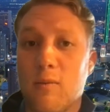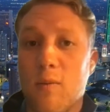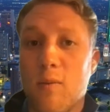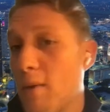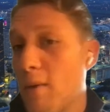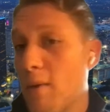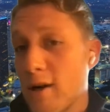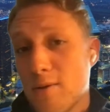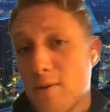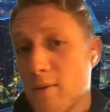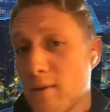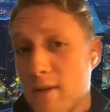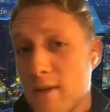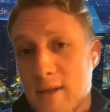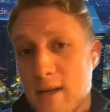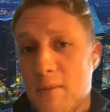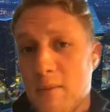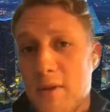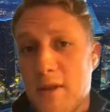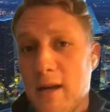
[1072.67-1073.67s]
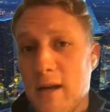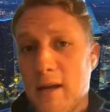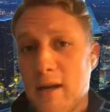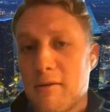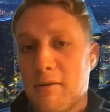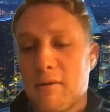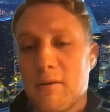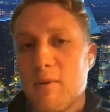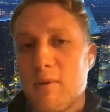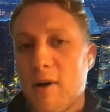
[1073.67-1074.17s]
Walmart's doing the same thing
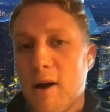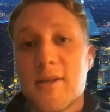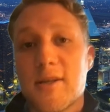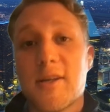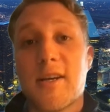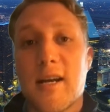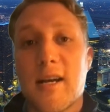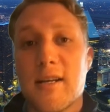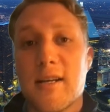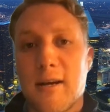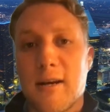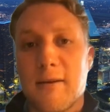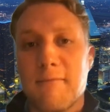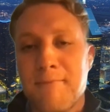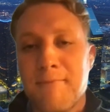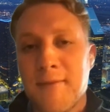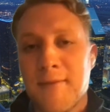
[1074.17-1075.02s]
through Project Gigaton.